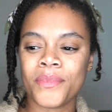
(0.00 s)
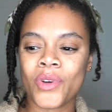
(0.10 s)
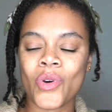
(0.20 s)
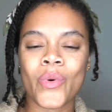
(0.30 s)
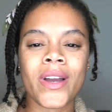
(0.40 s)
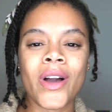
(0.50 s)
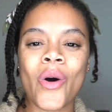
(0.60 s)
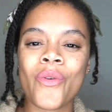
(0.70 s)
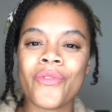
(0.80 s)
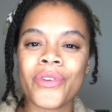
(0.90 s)
going
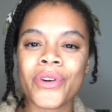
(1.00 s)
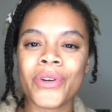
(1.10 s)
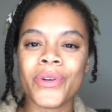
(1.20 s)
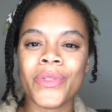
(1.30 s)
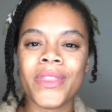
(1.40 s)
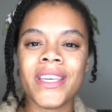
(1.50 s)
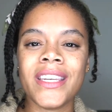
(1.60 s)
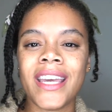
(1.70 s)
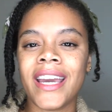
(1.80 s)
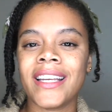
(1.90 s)
over the
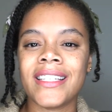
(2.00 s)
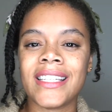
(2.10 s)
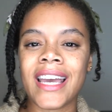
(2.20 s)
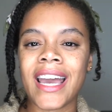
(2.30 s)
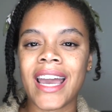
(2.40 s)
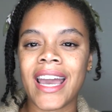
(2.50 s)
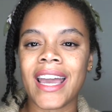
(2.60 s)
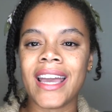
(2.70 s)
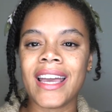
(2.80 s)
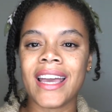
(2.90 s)

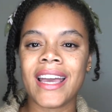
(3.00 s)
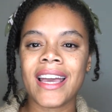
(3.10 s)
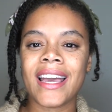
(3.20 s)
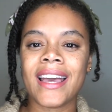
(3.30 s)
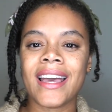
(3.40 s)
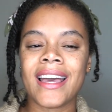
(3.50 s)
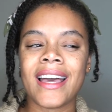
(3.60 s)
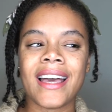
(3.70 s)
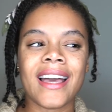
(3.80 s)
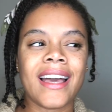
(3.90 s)
day-to-day
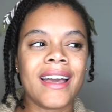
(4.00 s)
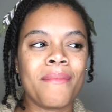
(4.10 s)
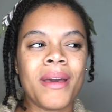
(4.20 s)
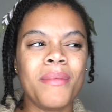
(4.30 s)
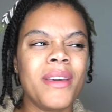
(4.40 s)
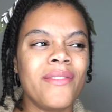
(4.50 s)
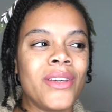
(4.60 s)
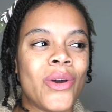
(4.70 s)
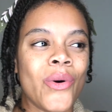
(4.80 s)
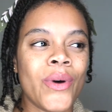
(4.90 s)
maybe
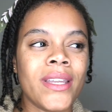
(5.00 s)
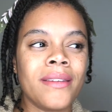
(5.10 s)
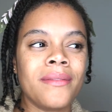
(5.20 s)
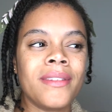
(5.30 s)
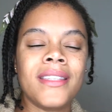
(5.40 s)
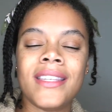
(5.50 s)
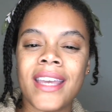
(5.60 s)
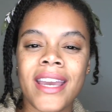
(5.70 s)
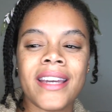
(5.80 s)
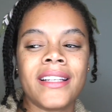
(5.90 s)
even going
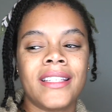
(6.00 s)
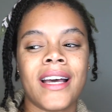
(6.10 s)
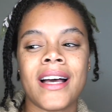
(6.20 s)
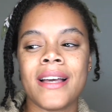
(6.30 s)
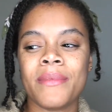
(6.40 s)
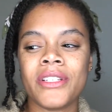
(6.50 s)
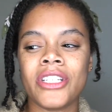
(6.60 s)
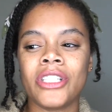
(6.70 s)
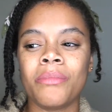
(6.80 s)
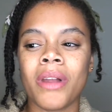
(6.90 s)
day at a time and
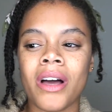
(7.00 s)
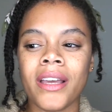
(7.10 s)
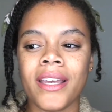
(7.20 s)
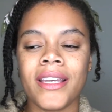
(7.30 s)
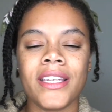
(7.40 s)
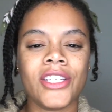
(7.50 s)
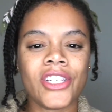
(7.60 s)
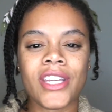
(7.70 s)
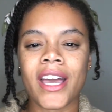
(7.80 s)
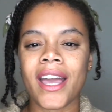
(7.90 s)
just blogging
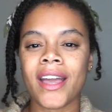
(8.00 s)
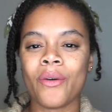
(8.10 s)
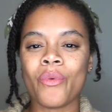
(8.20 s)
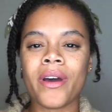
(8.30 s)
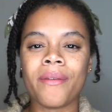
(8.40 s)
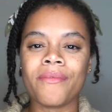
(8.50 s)
each day what I'm